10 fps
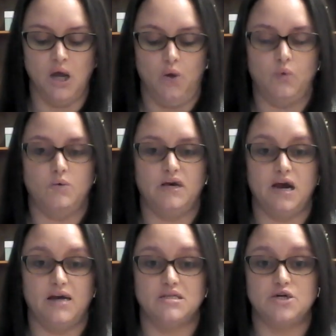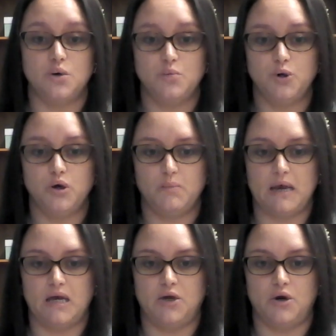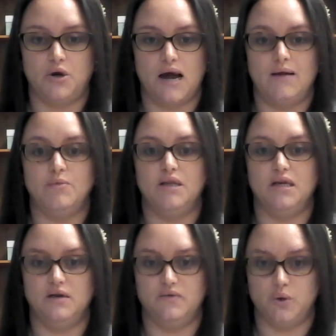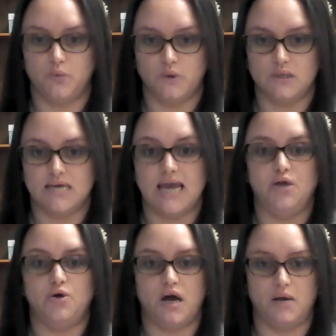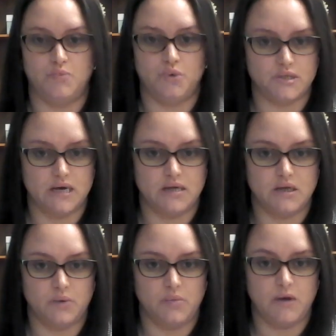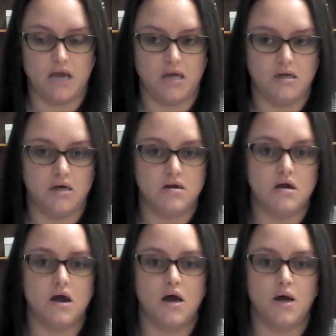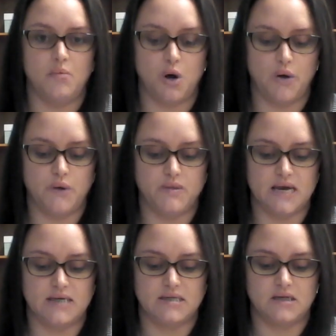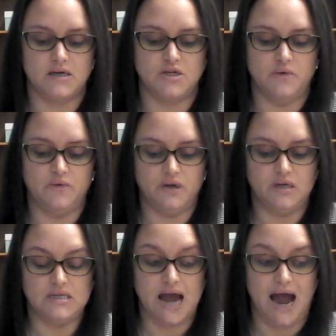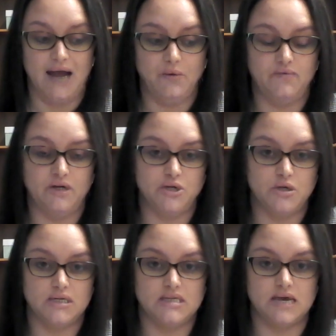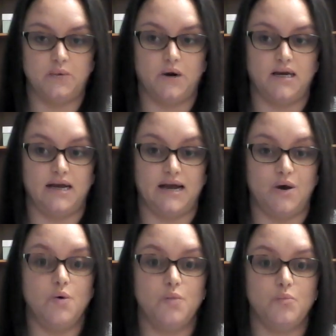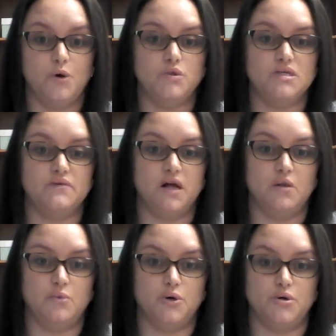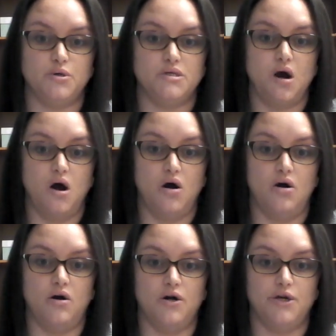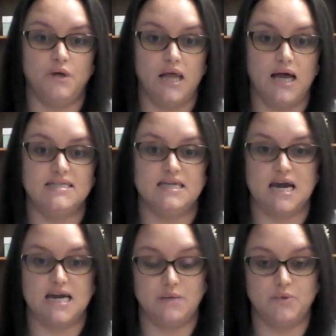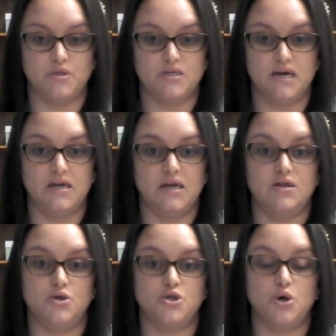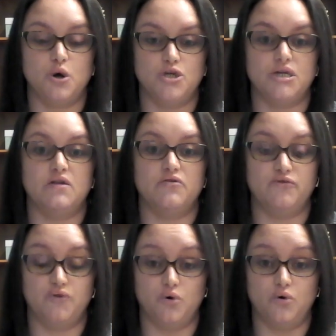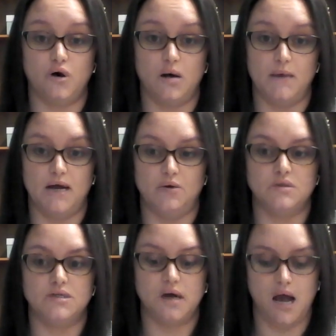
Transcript: When we got Stonebrook Manor, I believe it was 8 or 9% that we paid on those escalation fees. I would venture to say right now, most developers are utilizing that 10% and they're charging the full amount